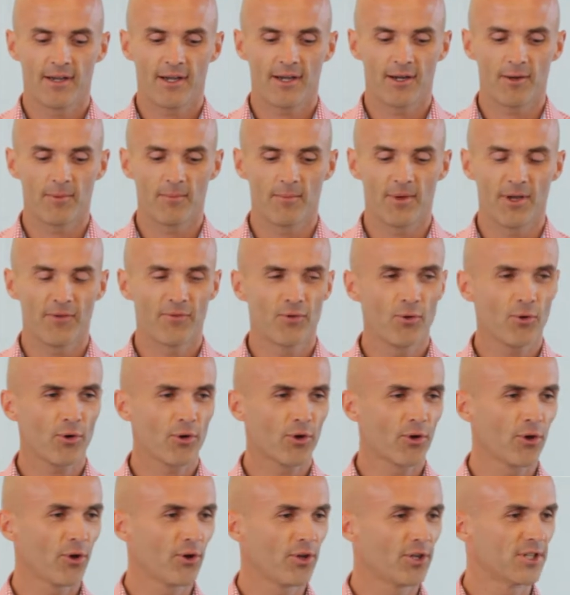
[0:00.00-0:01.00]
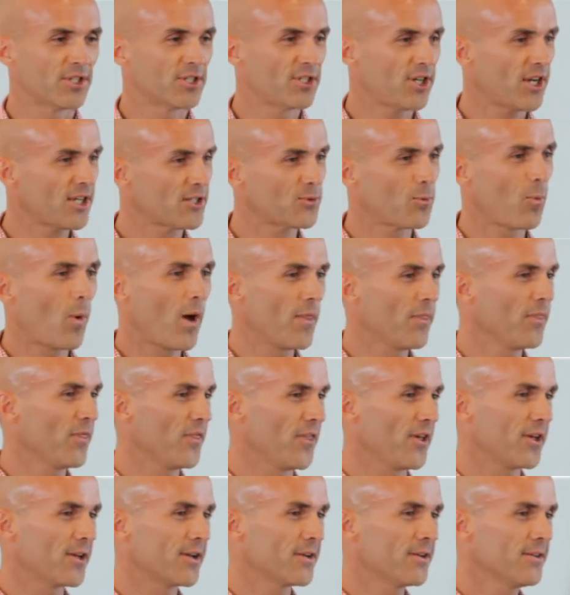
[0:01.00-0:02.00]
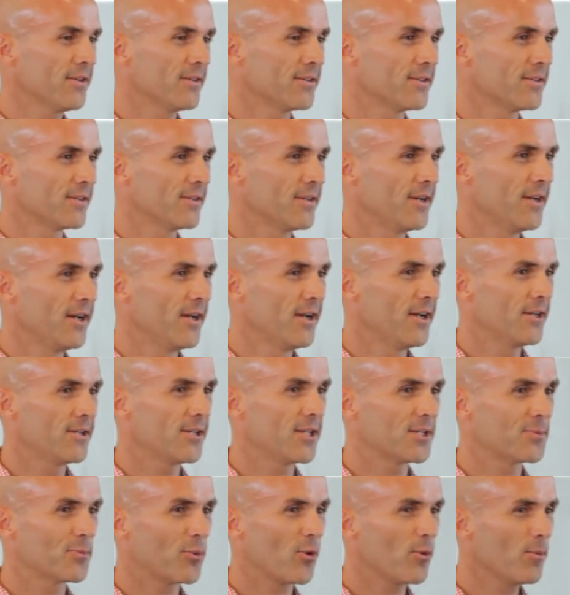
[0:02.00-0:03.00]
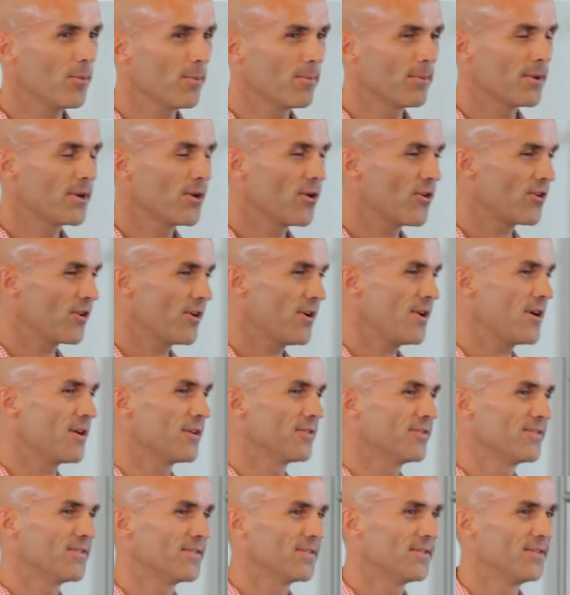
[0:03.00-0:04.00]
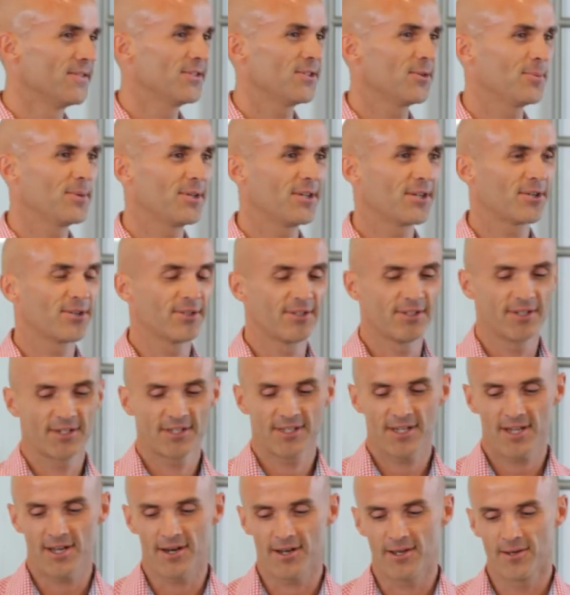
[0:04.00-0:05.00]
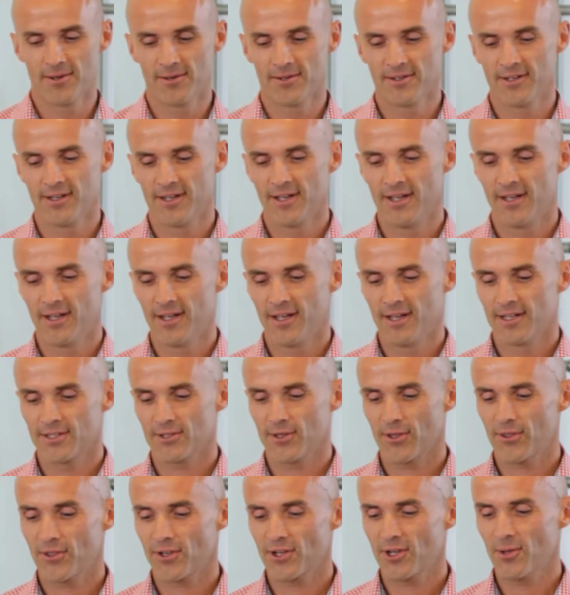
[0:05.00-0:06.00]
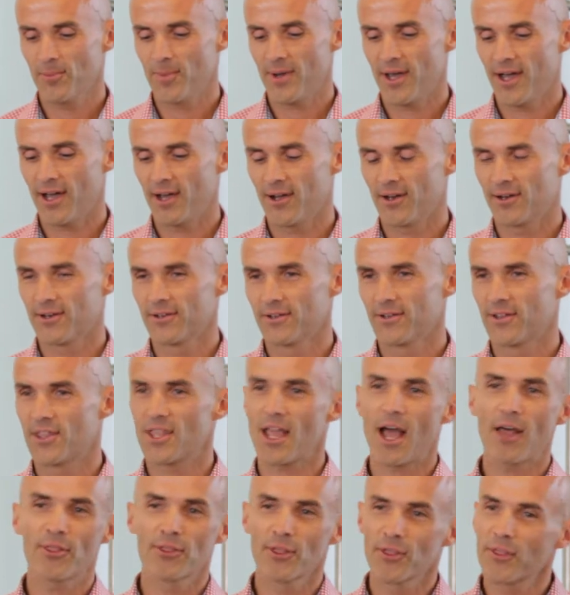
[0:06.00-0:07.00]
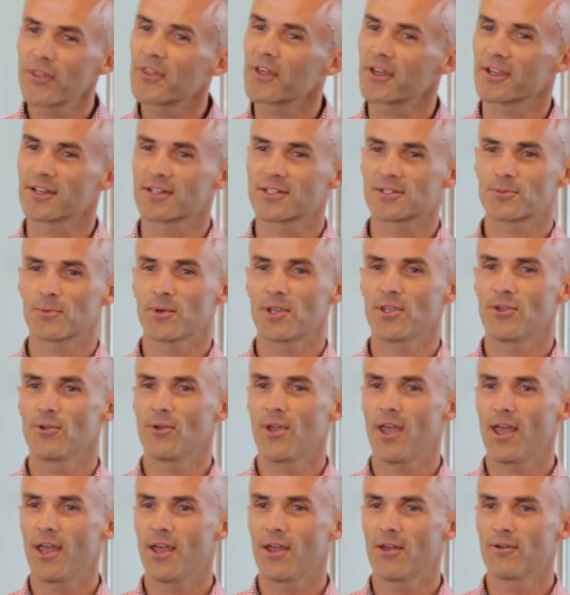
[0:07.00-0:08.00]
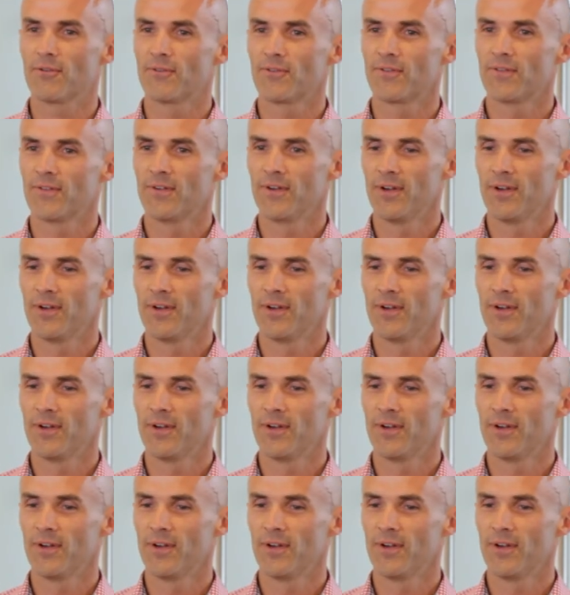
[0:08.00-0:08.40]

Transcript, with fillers: Um, if you're good at just one thing, that's probably not enough to be a good dictator. So think about the other things where you have